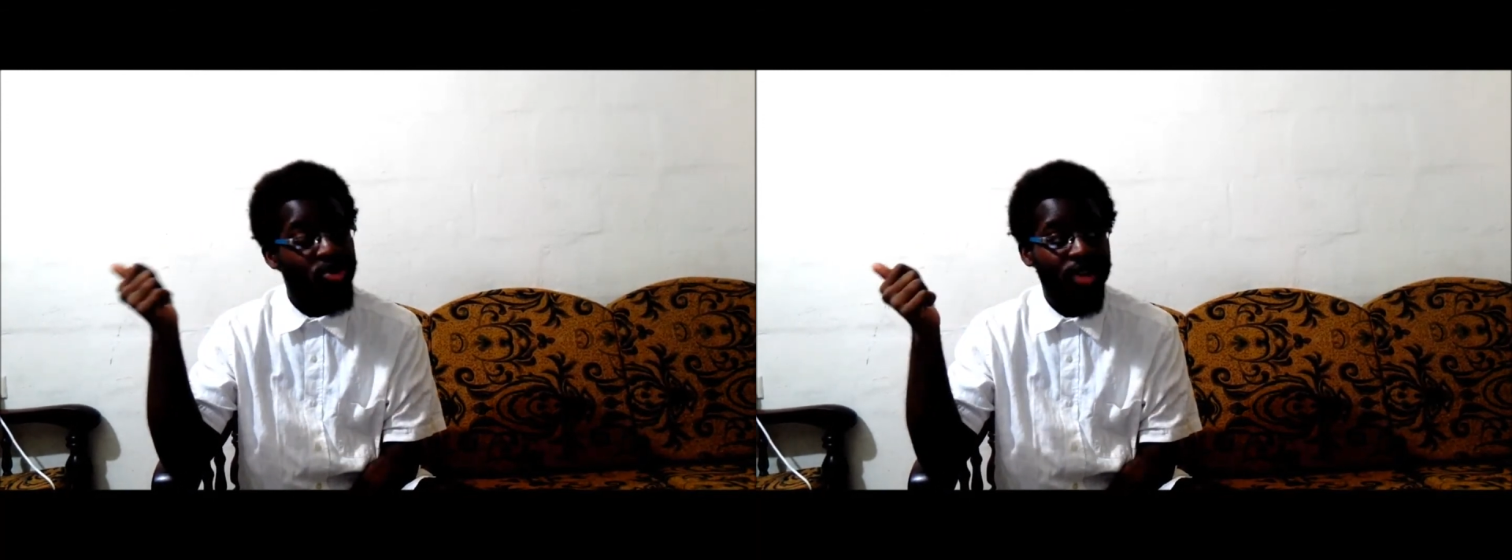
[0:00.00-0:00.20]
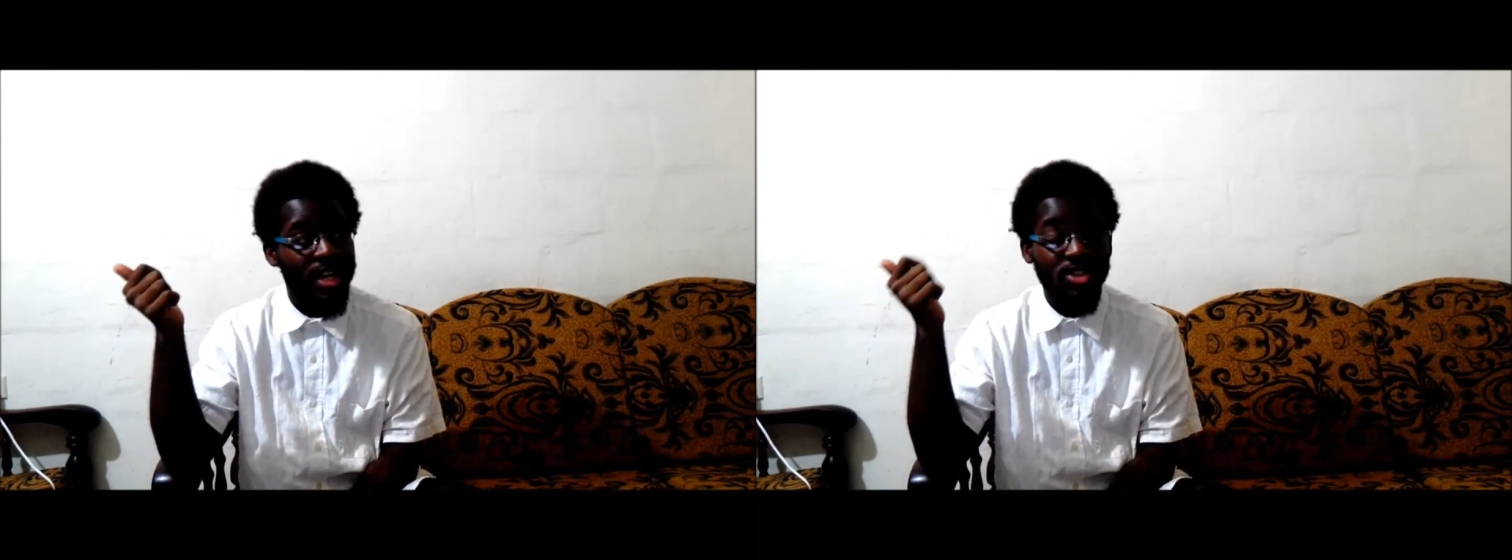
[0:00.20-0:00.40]

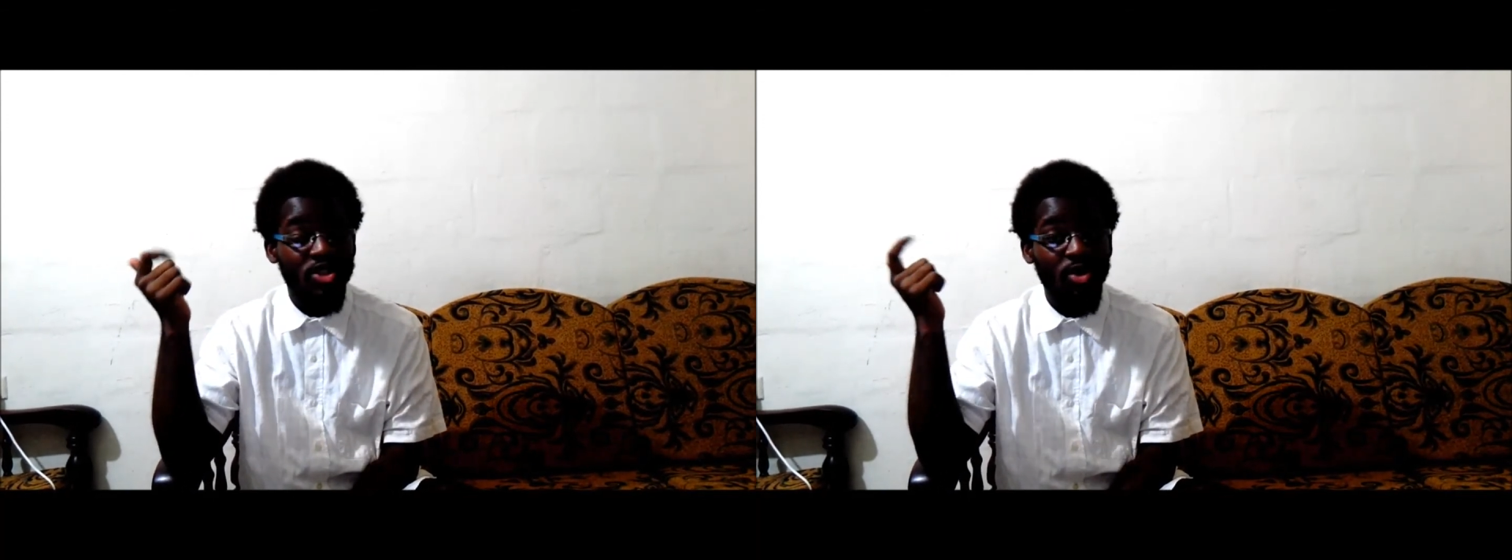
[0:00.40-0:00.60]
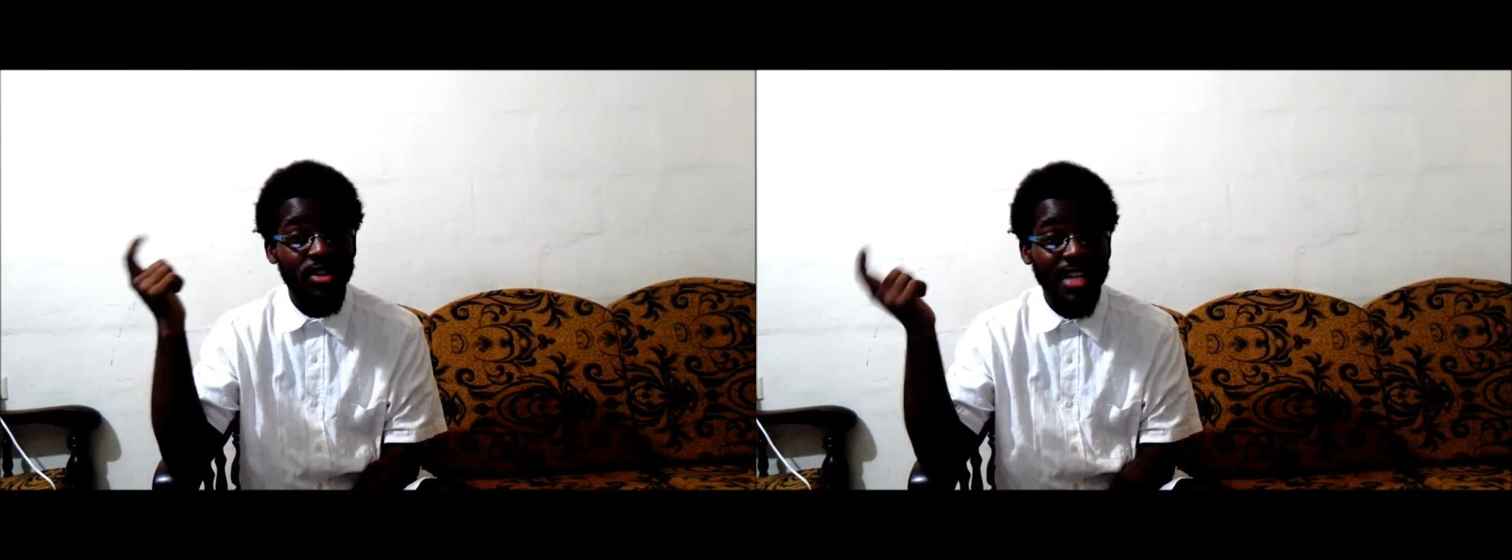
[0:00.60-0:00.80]
in
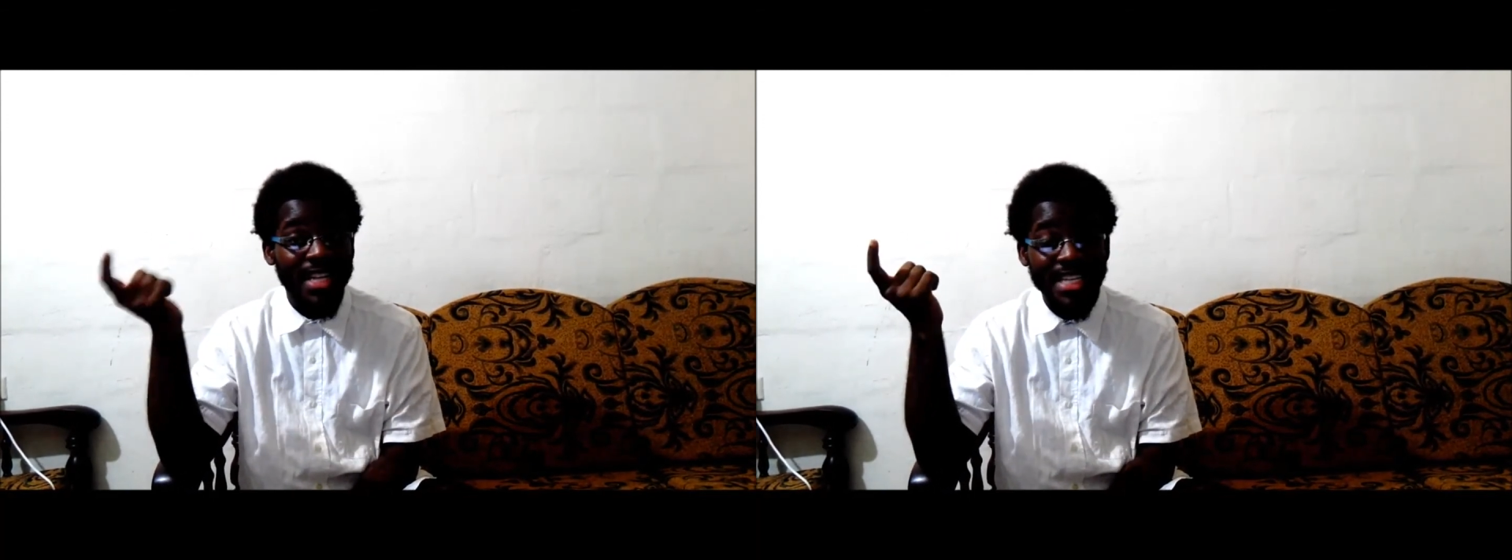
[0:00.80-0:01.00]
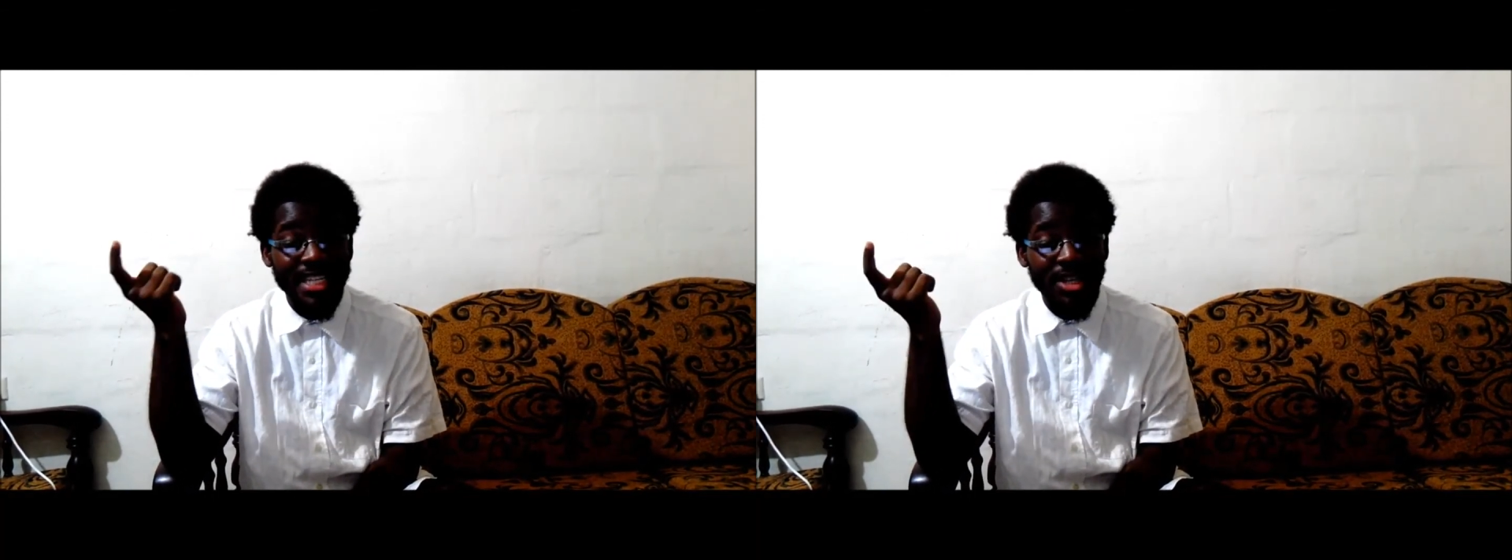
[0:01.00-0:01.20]

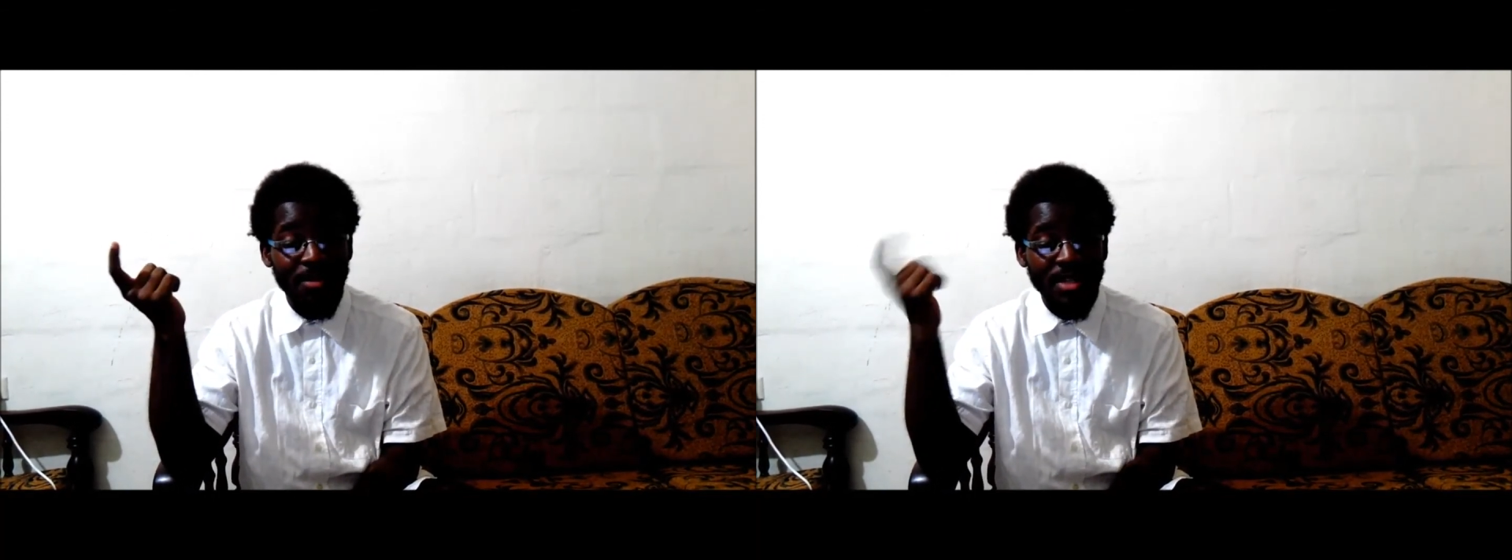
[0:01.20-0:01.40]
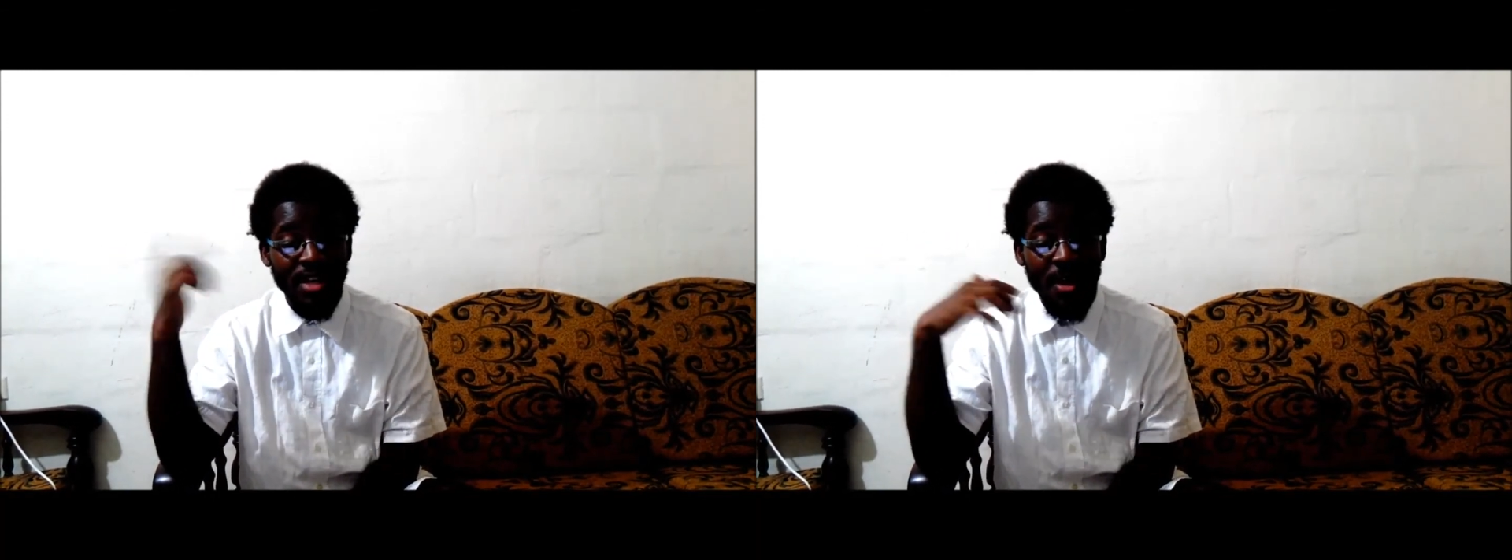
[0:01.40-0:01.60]
Transjordan and
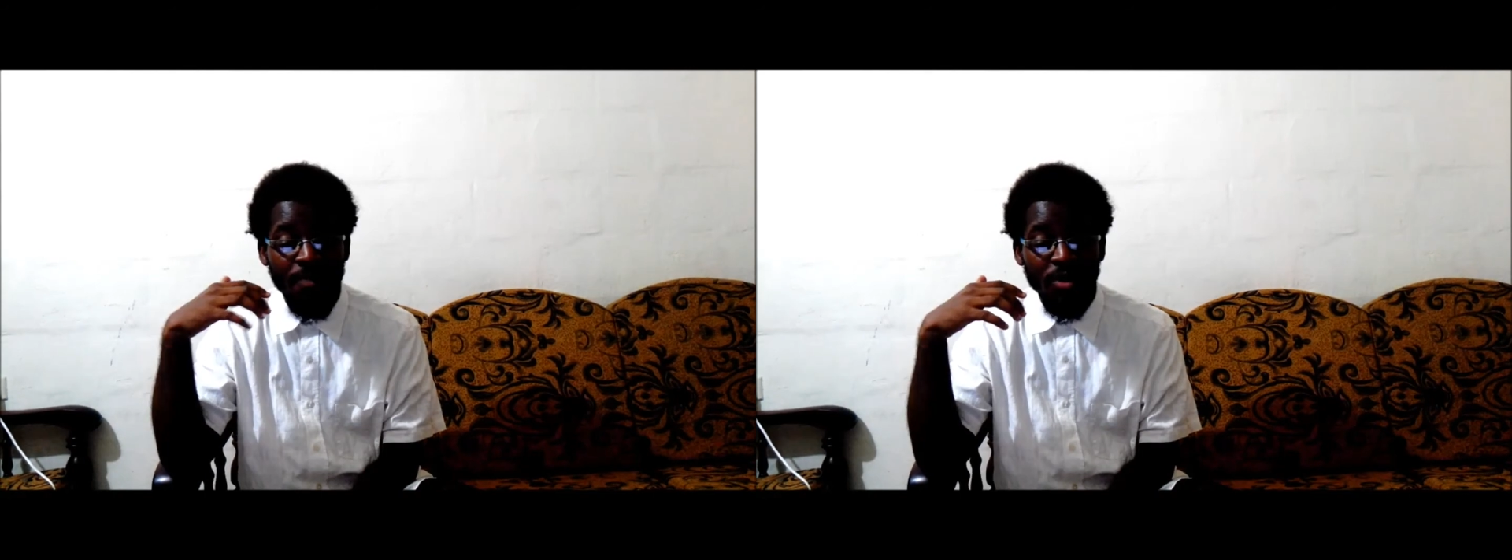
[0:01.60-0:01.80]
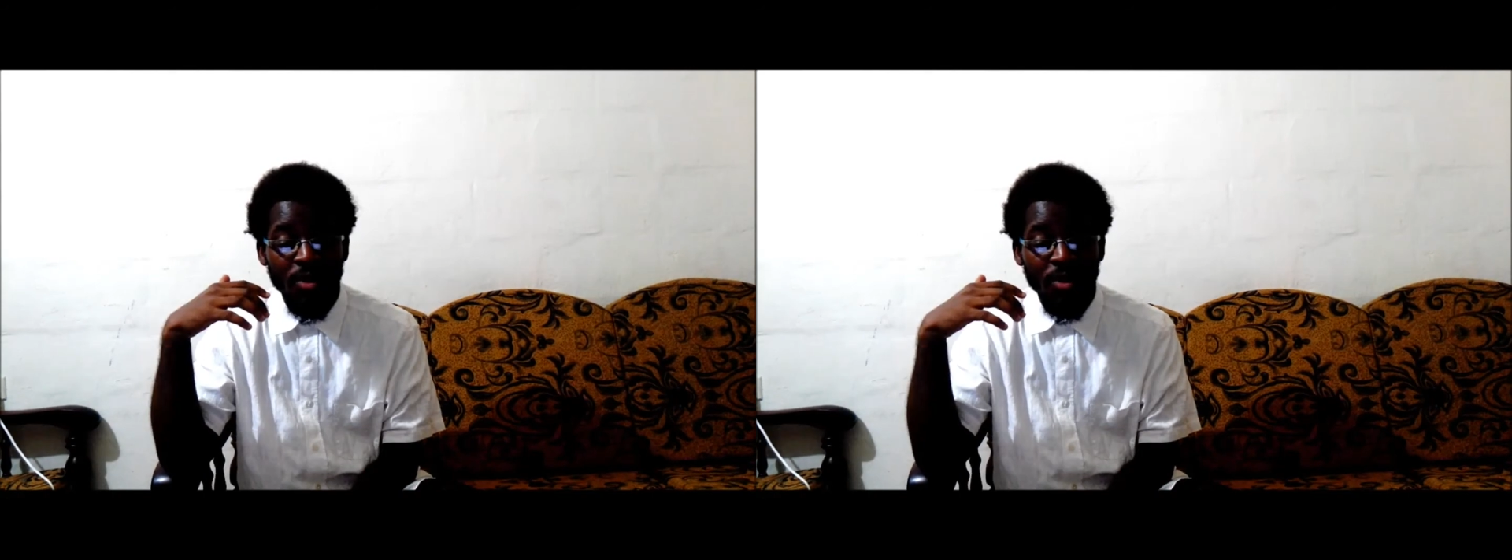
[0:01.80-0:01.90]
Egypt